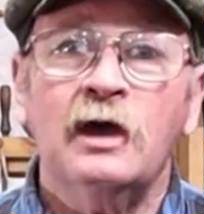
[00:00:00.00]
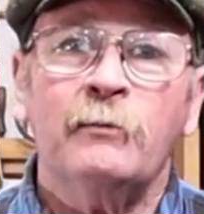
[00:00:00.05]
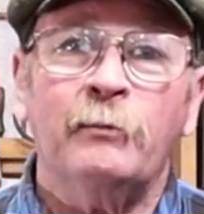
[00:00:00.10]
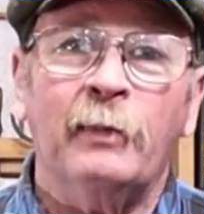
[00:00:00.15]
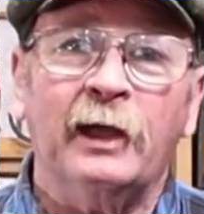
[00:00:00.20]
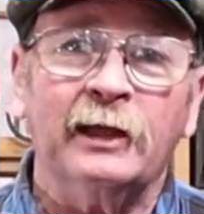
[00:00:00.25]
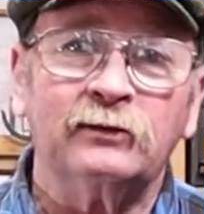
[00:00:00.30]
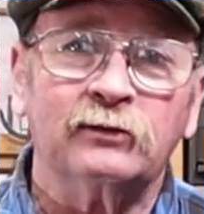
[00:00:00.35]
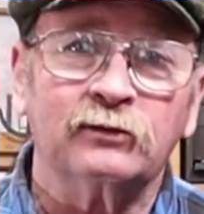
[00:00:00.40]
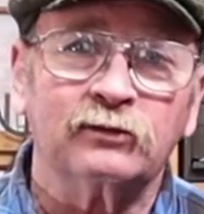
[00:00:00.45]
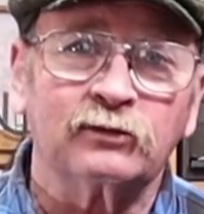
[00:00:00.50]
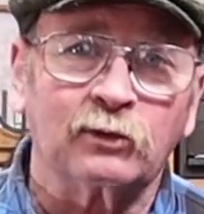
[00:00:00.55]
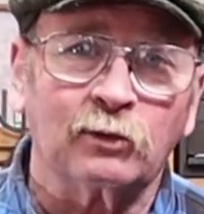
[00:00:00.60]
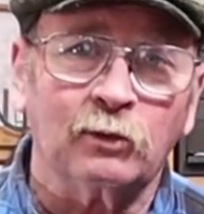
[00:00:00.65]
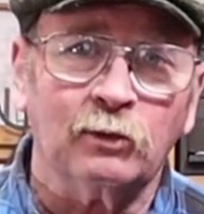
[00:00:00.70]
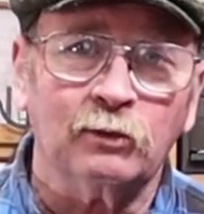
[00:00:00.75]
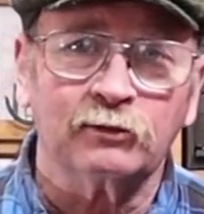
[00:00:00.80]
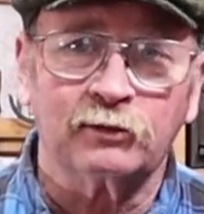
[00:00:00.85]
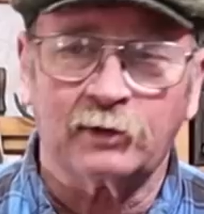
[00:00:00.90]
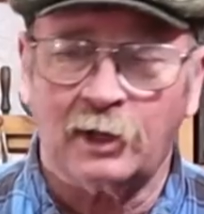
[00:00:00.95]
make the
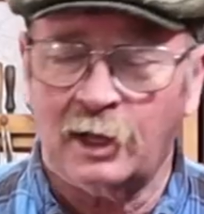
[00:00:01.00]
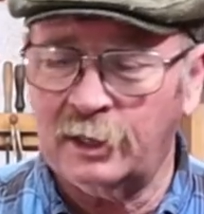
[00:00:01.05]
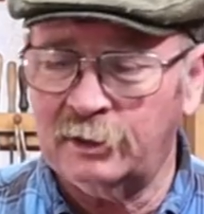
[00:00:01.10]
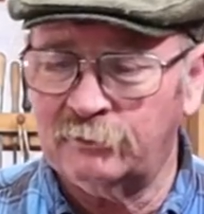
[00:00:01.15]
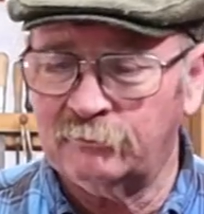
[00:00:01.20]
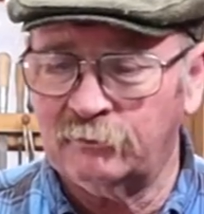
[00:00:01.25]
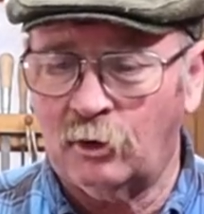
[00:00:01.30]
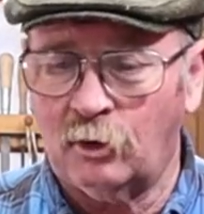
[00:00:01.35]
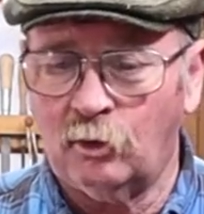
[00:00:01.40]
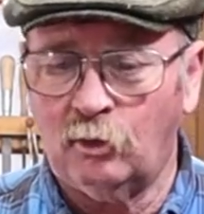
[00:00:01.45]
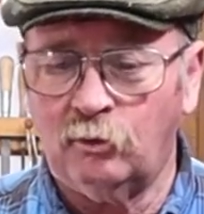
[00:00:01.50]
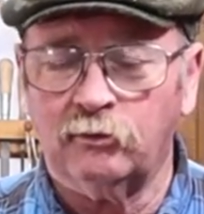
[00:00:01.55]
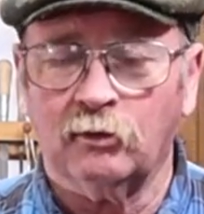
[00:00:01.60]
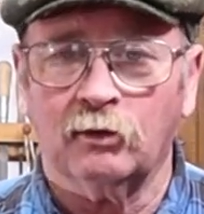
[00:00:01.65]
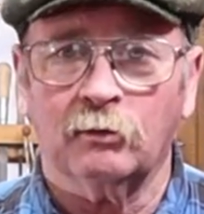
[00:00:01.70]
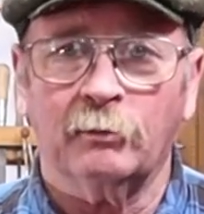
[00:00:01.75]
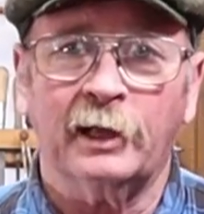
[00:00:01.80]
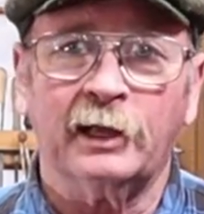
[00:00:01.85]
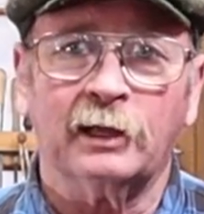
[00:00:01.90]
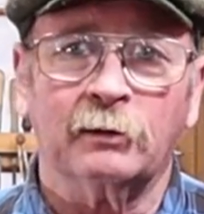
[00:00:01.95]
scrolls kind of
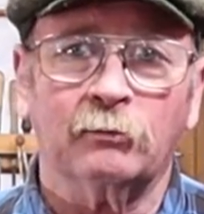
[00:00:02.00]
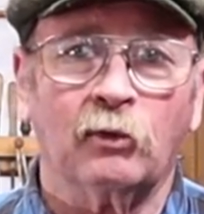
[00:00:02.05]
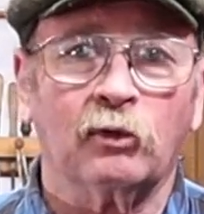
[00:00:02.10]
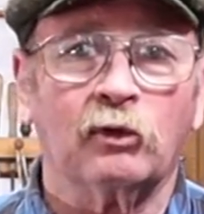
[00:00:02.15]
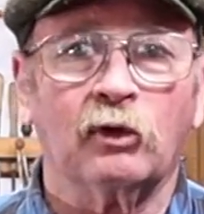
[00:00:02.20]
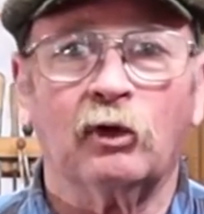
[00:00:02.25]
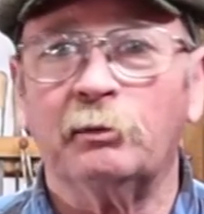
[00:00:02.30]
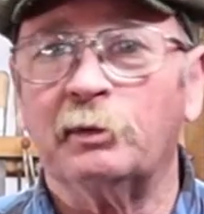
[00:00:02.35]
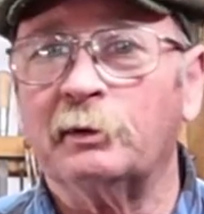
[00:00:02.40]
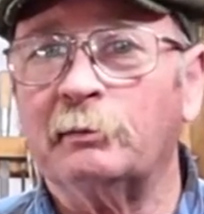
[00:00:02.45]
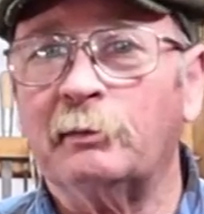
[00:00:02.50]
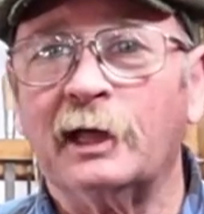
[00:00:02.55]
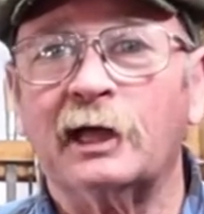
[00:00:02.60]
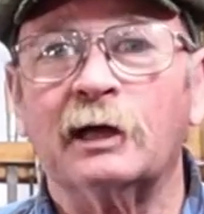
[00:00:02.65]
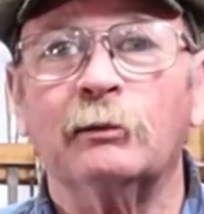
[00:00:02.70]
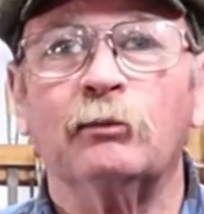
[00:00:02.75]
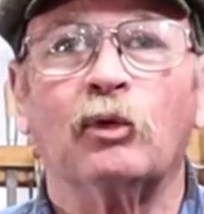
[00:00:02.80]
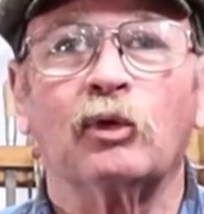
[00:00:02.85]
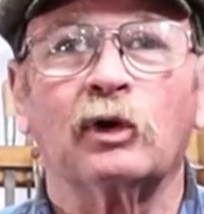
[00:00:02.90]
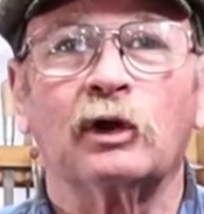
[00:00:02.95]
oval, make them more open, make
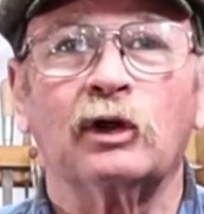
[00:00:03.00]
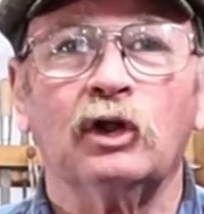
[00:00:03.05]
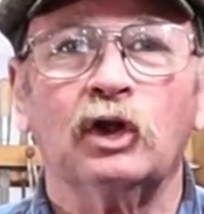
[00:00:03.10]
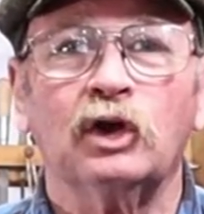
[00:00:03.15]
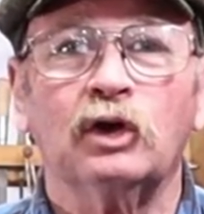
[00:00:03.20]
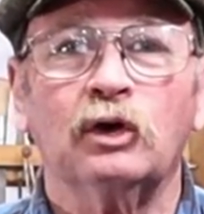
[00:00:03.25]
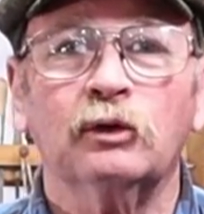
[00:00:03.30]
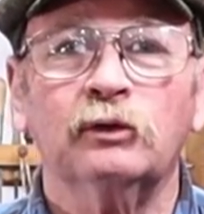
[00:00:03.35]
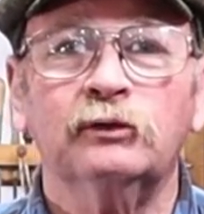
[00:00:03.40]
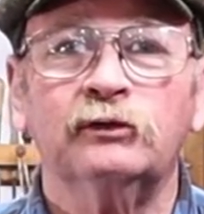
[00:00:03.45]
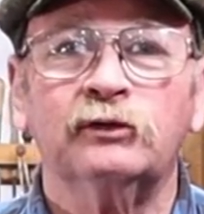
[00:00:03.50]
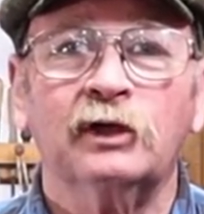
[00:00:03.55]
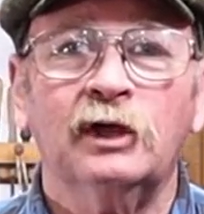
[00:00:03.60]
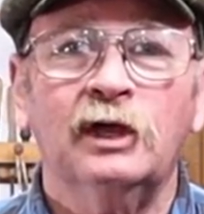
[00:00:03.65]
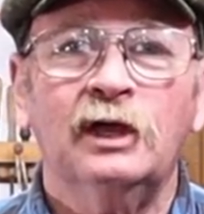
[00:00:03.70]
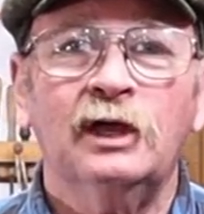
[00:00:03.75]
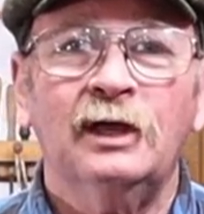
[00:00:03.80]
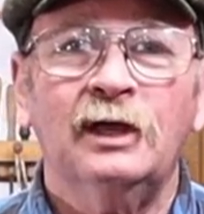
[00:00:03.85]
them more closed.